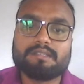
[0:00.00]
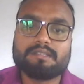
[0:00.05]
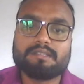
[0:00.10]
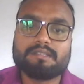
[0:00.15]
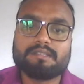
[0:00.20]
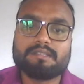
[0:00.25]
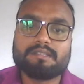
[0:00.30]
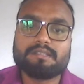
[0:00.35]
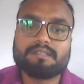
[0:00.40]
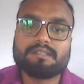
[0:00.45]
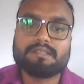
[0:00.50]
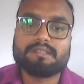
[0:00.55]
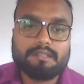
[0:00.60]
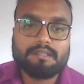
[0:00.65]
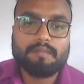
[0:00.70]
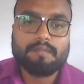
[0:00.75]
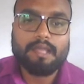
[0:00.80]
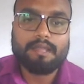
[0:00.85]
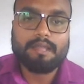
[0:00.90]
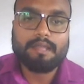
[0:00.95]
there is a
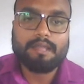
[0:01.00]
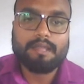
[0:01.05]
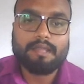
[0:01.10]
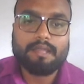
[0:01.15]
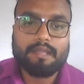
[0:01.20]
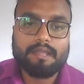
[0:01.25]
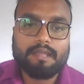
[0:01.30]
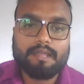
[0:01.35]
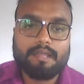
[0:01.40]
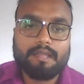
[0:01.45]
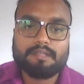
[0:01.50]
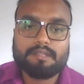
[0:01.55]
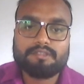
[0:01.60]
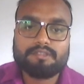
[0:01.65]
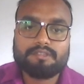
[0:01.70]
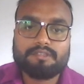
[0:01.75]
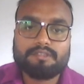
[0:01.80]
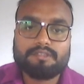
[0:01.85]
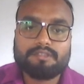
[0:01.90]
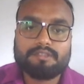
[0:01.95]
similarity between the
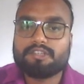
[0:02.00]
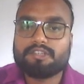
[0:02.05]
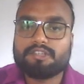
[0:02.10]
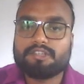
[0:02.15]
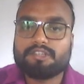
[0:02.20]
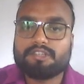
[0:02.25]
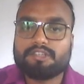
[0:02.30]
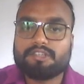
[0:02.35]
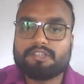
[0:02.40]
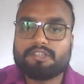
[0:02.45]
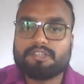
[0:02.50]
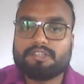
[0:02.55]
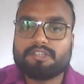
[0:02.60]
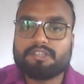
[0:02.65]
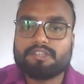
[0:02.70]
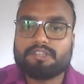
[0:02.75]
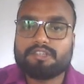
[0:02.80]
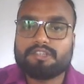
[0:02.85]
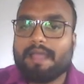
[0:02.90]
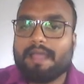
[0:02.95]
structure,
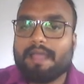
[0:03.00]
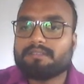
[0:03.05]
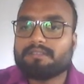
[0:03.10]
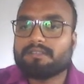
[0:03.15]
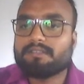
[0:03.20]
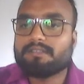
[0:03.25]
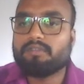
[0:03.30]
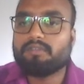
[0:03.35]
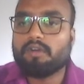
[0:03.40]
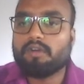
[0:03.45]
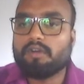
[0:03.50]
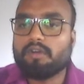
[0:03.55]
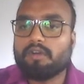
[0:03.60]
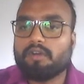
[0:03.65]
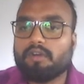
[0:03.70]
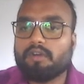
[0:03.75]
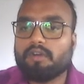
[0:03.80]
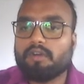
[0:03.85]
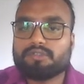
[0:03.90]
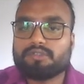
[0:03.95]
that ing form
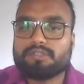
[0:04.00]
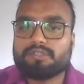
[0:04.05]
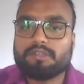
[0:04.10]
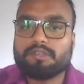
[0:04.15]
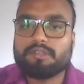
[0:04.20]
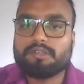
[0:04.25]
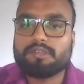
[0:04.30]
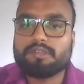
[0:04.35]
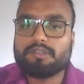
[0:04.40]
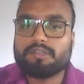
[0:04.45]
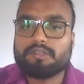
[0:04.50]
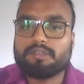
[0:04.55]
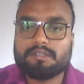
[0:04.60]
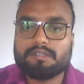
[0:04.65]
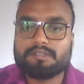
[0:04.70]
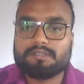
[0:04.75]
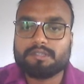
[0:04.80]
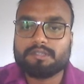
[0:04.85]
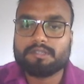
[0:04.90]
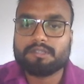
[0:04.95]
is used in all these
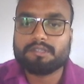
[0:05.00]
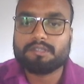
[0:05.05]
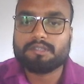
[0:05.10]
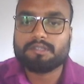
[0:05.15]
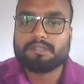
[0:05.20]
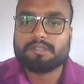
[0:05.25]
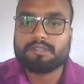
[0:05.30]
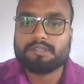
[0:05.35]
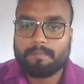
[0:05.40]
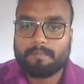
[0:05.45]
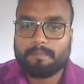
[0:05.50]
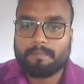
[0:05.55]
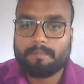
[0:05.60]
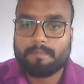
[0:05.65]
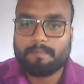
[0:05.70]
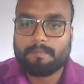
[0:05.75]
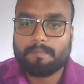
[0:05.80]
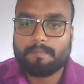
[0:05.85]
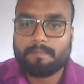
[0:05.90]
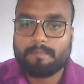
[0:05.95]
three.
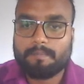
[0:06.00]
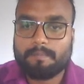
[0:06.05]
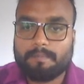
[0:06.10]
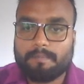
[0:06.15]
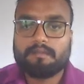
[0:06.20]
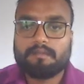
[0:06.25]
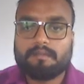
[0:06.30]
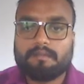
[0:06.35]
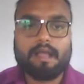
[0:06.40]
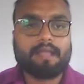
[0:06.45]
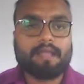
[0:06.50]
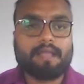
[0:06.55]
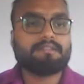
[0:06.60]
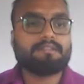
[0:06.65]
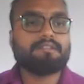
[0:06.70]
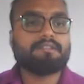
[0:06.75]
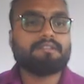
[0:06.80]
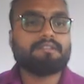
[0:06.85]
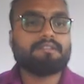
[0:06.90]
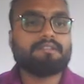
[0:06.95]

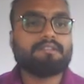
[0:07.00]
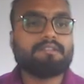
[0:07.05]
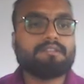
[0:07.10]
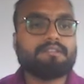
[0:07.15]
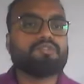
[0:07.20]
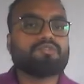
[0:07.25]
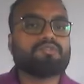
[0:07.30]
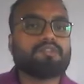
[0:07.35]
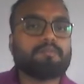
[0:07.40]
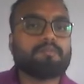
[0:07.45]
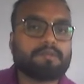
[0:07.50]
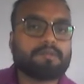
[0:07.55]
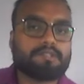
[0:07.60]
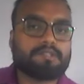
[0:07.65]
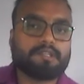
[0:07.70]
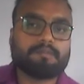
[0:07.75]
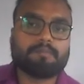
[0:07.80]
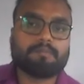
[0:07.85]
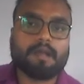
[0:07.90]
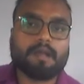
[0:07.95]
Ing form is used in
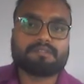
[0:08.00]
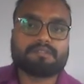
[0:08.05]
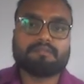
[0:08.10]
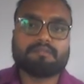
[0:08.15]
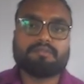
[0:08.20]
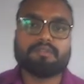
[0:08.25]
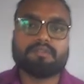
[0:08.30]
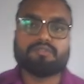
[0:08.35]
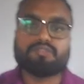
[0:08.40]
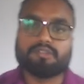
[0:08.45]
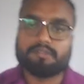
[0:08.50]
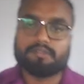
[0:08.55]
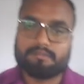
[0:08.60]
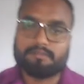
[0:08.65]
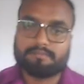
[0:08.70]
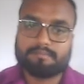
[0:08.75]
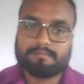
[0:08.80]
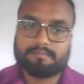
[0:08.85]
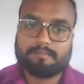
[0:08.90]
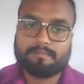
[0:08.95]
present, past and future.
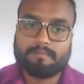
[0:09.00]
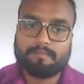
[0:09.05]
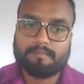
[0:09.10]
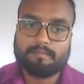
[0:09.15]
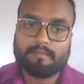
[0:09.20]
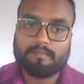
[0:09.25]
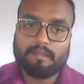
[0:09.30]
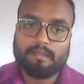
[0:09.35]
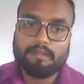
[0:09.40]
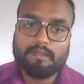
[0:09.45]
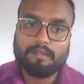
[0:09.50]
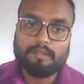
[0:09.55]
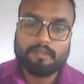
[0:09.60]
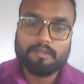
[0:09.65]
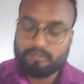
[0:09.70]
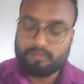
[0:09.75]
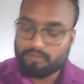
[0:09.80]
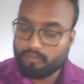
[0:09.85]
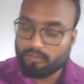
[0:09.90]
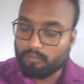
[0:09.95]

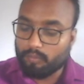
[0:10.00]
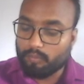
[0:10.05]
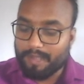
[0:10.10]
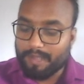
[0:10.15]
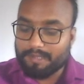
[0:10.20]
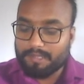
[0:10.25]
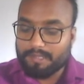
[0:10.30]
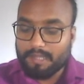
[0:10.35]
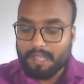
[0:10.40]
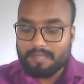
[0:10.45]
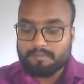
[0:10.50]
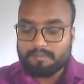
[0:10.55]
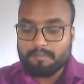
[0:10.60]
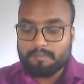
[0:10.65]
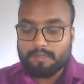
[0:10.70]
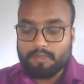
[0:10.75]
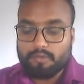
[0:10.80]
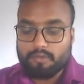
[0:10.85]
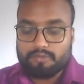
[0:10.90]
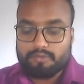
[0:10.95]
So why it has been
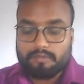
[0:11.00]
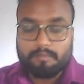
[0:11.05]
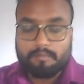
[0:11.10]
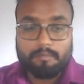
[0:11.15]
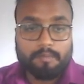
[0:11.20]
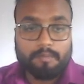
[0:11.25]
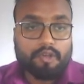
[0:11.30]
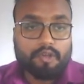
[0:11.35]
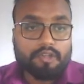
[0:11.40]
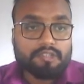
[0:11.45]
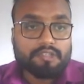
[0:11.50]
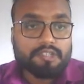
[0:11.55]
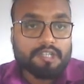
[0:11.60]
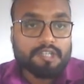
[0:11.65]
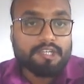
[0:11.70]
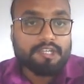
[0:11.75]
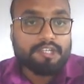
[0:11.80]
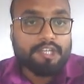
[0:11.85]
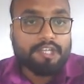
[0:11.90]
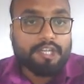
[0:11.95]
used? Because
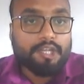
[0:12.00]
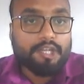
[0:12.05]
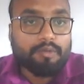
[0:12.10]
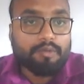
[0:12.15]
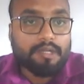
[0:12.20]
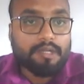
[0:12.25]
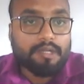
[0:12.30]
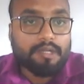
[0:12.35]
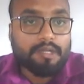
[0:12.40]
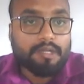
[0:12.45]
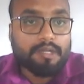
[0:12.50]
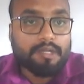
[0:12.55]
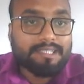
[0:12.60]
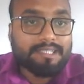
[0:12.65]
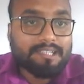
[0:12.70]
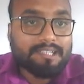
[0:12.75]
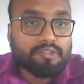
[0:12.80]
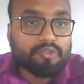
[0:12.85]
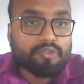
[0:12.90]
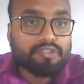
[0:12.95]
continuous is
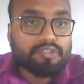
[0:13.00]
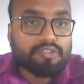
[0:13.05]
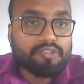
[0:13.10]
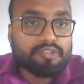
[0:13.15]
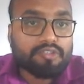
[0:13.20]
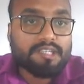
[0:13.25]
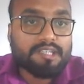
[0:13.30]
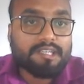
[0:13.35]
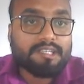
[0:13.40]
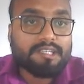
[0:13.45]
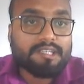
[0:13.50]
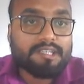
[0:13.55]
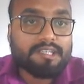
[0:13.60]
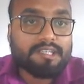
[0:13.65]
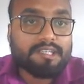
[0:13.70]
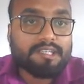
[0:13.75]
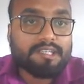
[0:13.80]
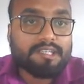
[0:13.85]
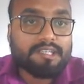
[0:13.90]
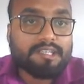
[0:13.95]
associated
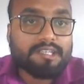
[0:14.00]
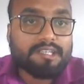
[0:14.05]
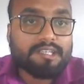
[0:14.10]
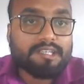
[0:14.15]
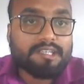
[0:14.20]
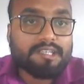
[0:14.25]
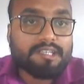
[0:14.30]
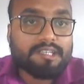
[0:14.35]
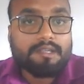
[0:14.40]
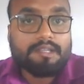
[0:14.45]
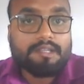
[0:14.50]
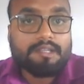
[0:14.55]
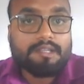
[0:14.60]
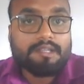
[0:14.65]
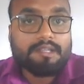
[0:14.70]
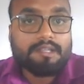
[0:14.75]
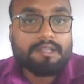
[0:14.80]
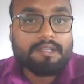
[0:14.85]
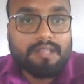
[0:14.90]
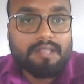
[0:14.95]
in
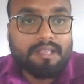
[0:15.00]
all the